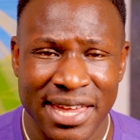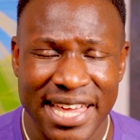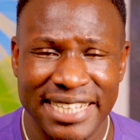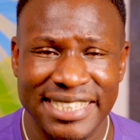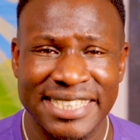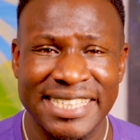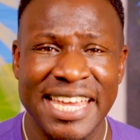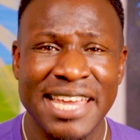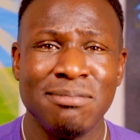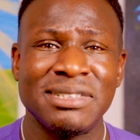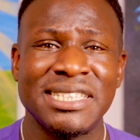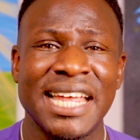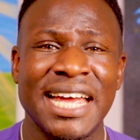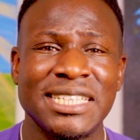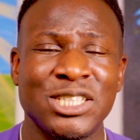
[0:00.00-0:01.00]
it
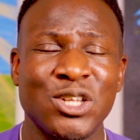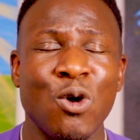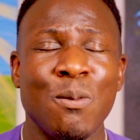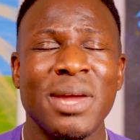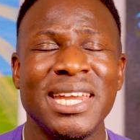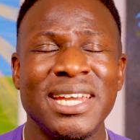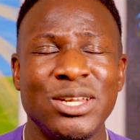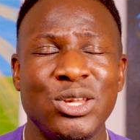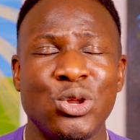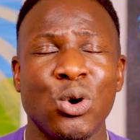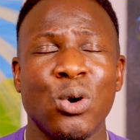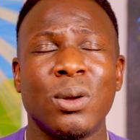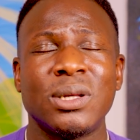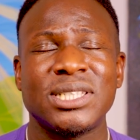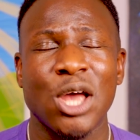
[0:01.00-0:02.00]
seems that so many
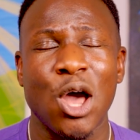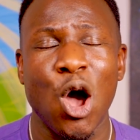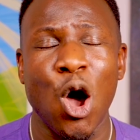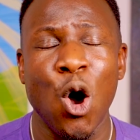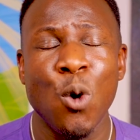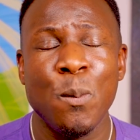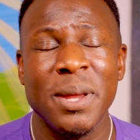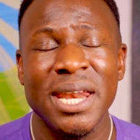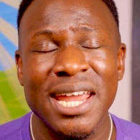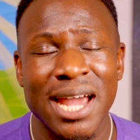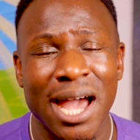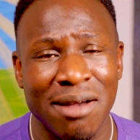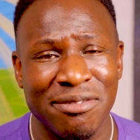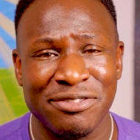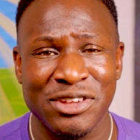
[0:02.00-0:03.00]
doors are
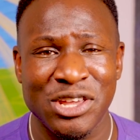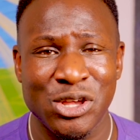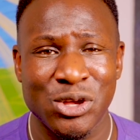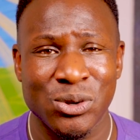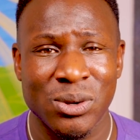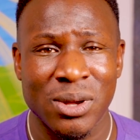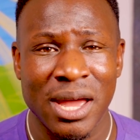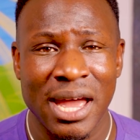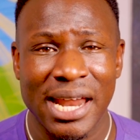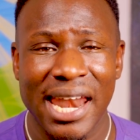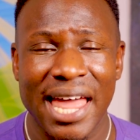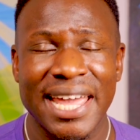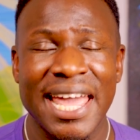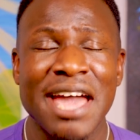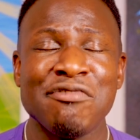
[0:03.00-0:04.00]
opening up for you,
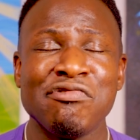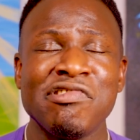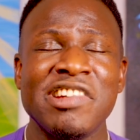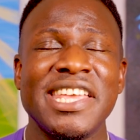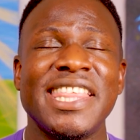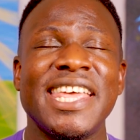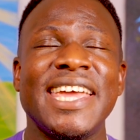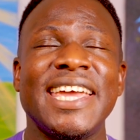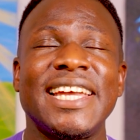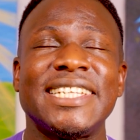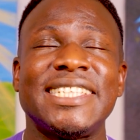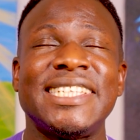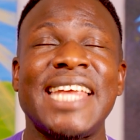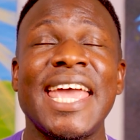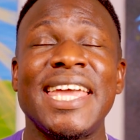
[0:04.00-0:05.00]
like everything
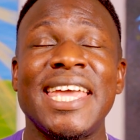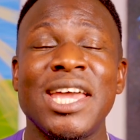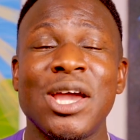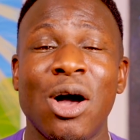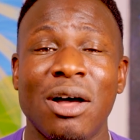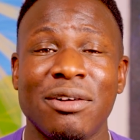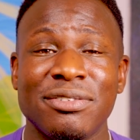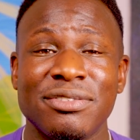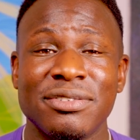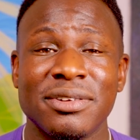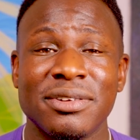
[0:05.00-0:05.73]
is taking off.